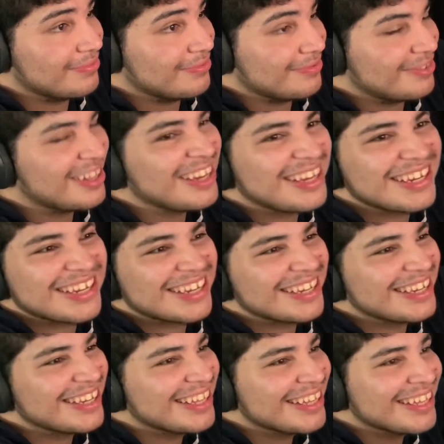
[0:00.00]
So I want you to hit a
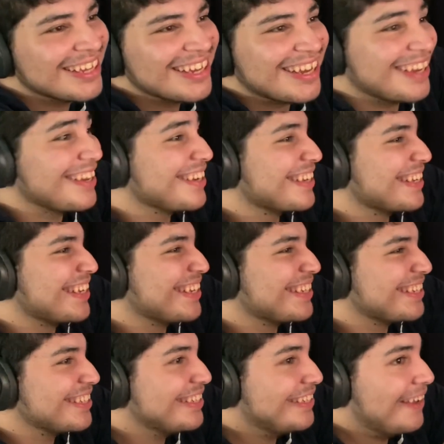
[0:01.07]
home run with that. Oh, I got
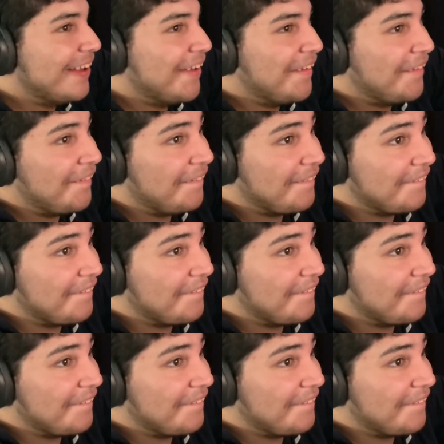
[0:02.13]
it. Okay.